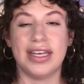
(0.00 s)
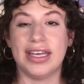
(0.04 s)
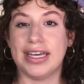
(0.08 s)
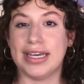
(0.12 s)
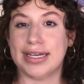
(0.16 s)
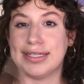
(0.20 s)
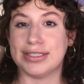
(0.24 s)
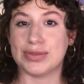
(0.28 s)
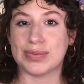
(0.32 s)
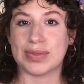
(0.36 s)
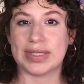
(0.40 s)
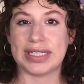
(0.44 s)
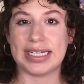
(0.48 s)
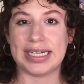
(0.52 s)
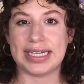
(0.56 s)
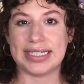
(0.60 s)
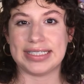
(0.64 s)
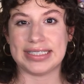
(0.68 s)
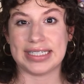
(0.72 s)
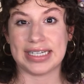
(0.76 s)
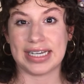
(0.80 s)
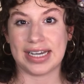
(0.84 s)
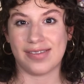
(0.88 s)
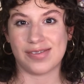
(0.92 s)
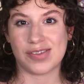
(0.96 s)
It's really
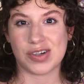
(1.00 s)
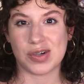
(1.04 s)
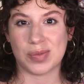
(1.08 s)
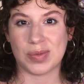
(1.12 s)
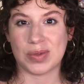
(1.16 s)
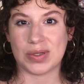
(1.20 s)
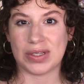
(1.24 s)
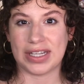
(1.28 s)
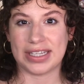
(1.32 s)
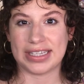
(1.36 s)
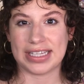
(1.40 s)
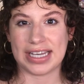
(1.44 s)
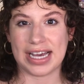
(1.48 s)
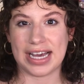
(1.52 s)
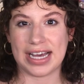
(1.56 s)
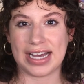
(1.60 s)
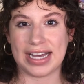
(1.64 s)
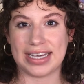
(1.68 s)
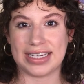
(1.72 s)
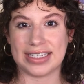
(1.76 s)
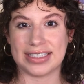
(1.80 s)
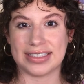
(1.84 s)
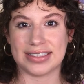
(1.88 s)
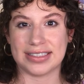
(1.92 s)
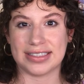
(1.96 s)
nice and comfortable on the
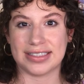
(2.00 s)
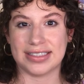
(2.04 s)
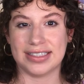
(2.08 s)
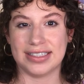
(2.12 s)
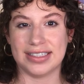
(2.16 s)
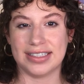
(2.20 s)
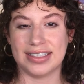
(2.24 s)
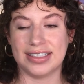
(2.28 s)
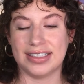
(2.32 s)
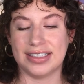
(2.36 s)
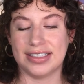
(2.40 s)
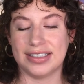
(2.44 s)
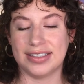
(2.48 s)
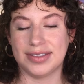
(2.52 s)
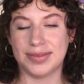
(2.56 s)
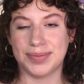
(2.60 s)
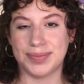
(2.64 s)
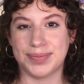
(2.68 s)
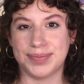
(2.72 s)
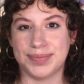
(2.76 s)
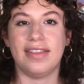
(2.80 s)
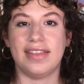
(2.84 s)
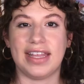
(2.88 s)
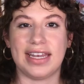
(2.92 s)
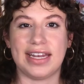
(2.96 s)
eyes.
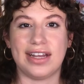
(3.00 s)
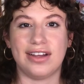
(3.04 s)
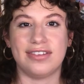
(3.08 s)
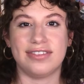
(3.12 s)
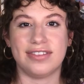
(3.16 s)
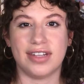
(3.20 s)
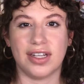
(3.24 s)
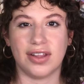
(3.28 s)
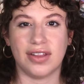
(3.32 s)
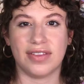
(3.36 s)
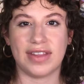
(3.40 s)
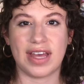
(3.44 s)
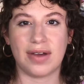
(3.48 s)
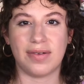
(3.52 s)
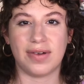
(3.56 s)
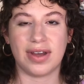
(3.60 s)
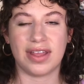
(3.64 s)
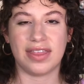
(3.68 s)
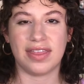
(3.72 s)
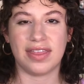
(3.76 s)
Then I'll follow that with